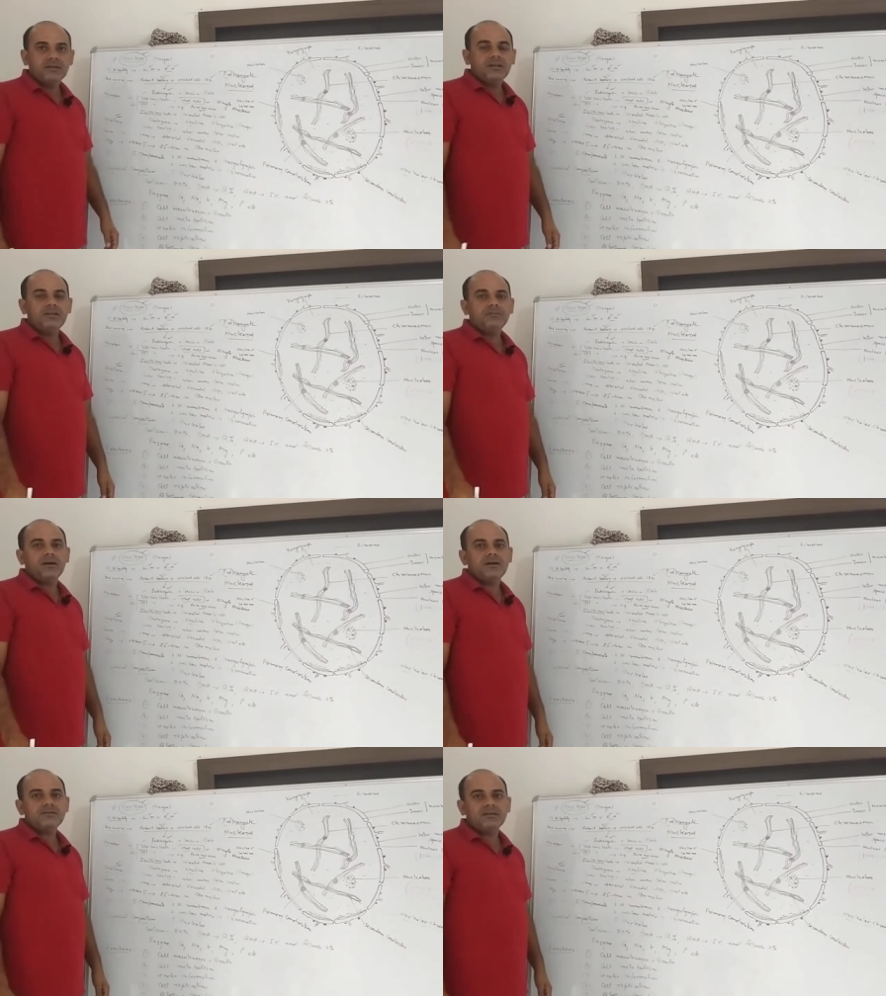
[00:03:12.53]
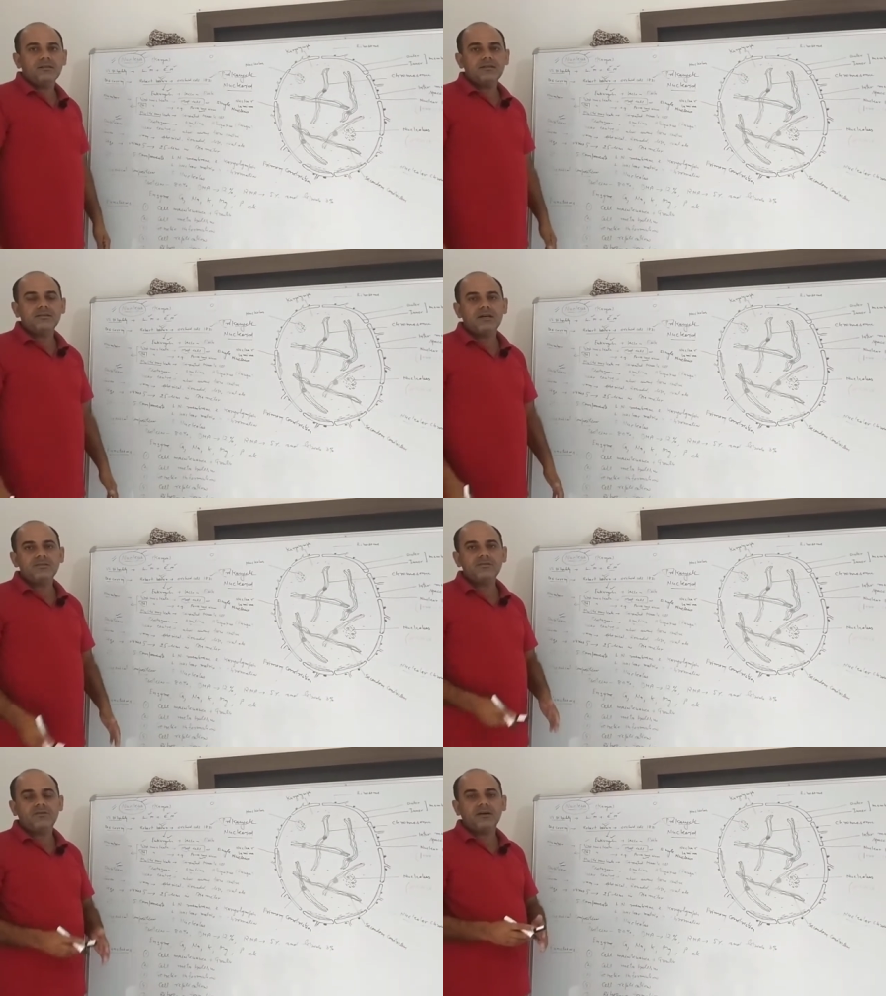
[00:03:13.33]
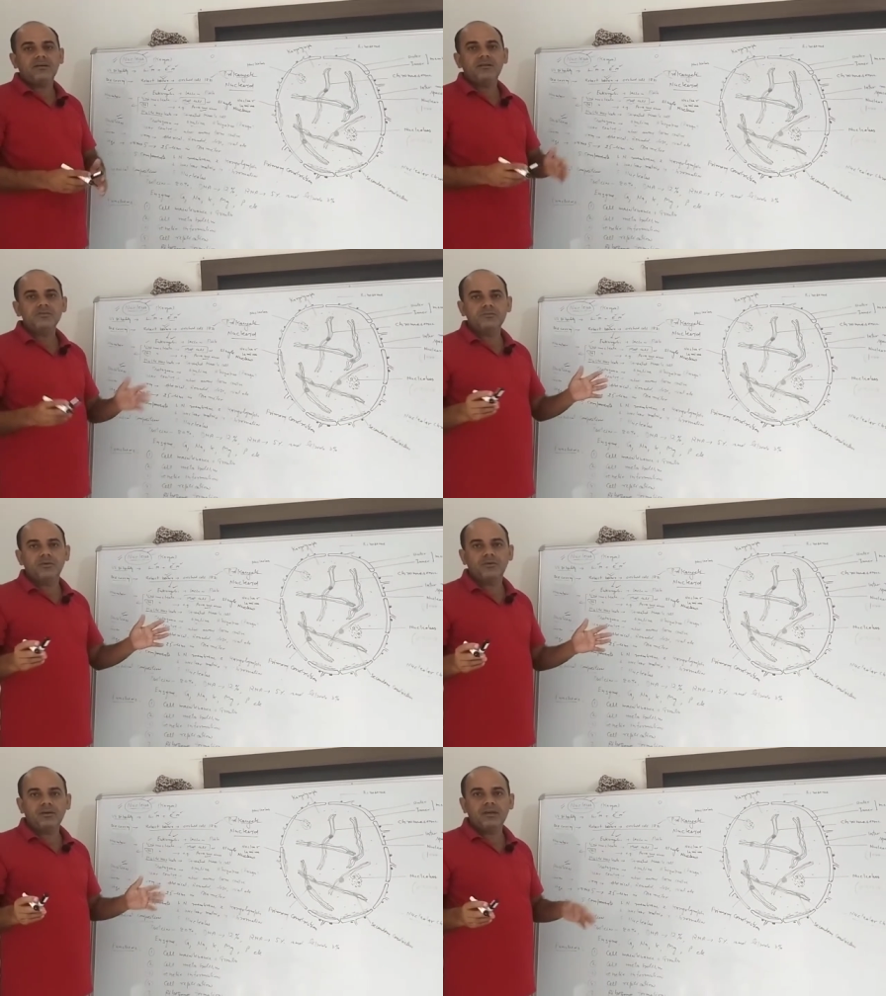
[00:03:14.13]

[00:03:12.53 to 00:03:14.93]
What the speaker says: In plant cell, the size of vacuole is more.